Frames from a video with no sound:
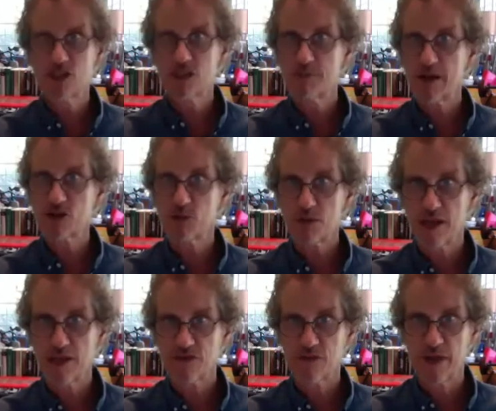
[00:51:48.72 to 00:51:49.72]
a special
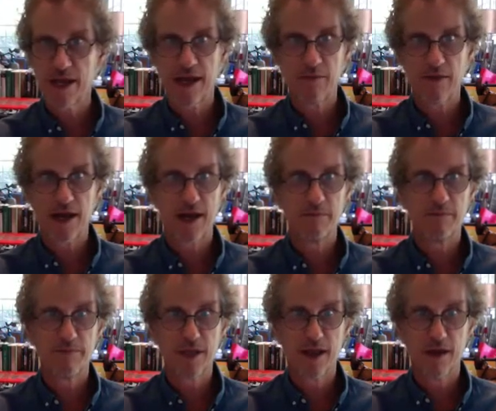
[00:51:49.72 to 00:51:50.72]
place for me.
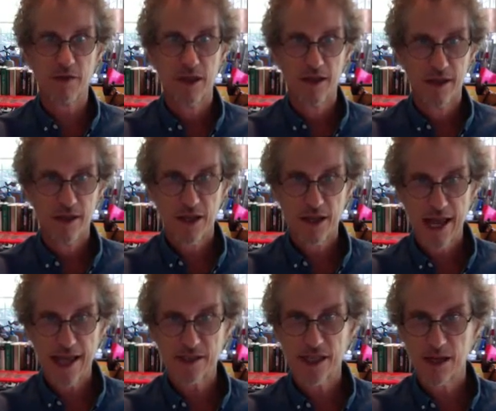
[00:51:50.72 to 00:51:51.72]
You can
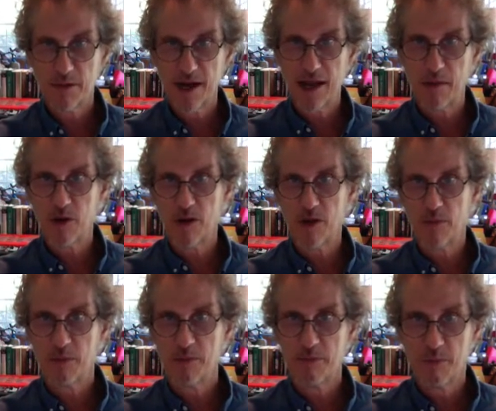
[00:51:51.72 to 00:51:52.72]
ask anybody. I'm one of the
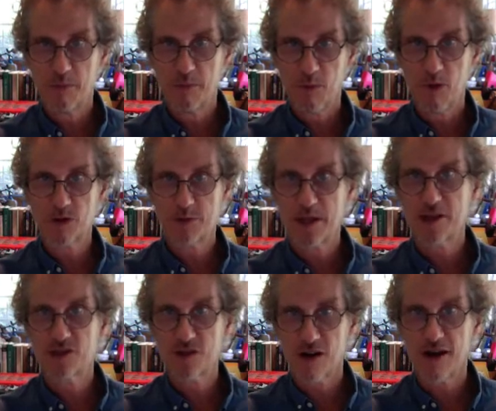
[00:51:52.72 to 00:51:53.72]
world's
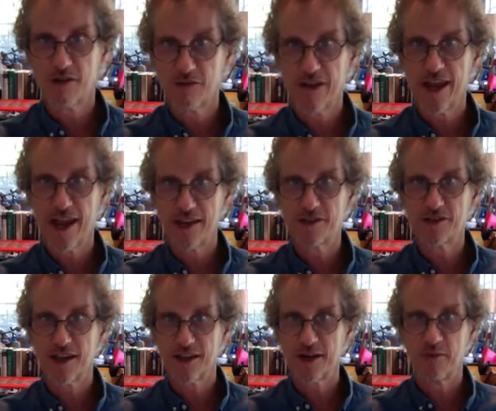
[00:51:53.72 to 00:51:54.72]
biggest Tar Heel fans.
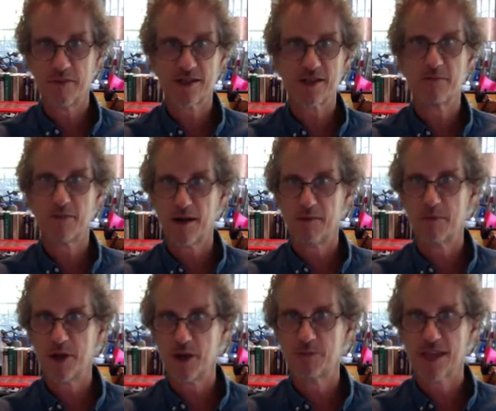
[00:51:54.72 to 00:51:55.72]
I don't miss a
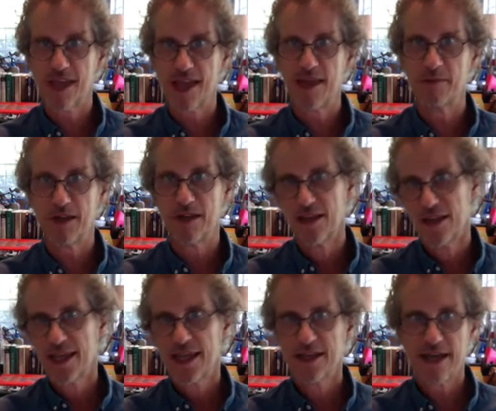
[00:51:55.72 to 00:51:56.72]
hoops game, and
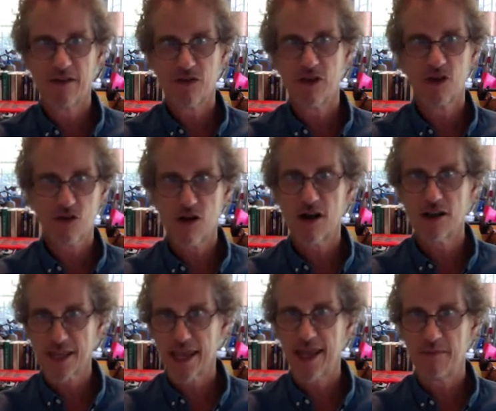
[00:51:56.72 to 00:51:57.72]
get down for a lacrosse
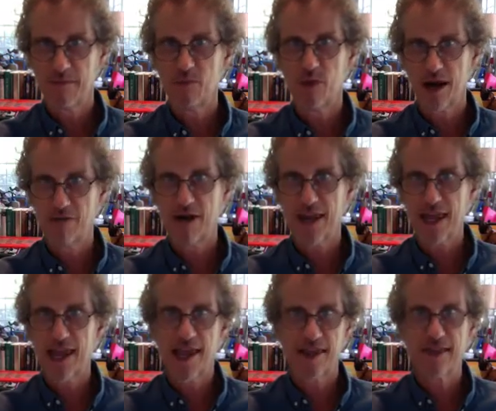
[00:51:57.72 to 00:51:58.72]
game whenever I
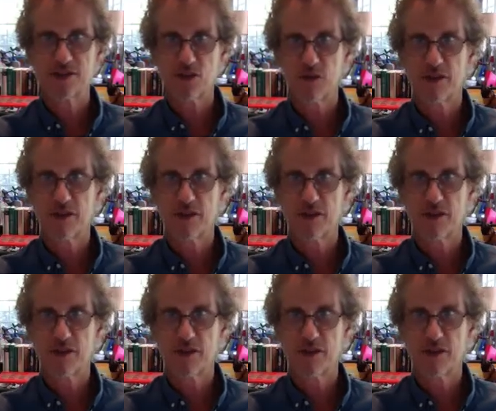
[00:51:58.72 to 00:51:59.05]
can, that sort of